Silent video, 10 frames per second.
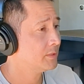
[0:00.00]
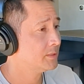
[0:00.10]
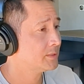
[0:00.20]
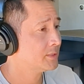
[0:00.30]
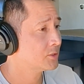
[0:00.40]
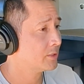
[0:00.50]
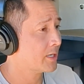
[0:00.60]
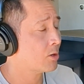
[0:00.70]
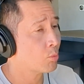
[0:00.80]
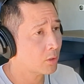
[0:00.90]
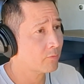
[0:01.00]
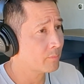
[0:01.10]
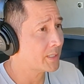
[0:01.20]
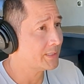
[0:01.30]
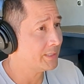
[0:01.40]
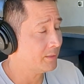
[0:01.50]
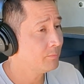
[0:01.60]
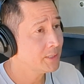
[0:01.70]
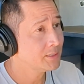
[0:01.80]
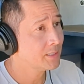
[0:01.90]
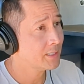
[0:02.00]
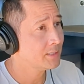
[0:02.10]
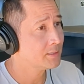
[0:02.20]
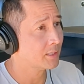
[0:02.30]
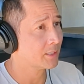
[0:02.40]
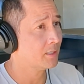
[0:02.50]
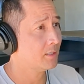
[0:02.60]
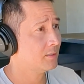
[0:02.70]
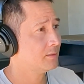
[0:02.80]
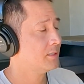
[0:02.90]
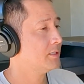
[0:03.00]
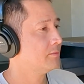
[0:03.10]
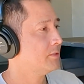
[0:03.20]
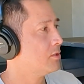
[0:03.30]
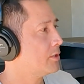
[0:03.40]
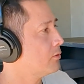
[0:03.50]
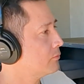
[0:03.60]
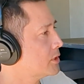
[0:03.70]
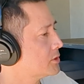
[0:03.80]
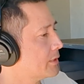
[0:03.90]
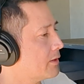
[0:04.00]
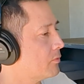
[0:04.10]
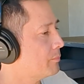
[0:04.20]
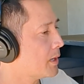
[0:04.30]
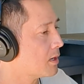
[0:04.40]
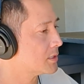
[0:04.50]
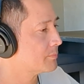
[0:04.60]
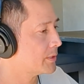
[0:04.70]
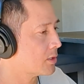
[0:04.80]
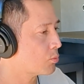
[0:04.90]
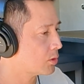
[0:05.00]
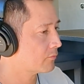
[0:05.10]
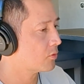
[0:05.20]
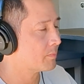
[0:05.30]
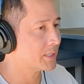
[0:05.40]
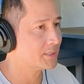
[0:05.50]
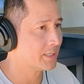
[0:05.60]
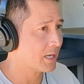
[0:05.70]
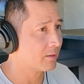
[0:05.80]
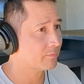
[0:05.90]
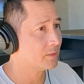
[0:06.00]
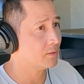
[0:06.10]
Essentially, I work for my team these days. Like, I don't necessarily have a boss, but I work for my staff.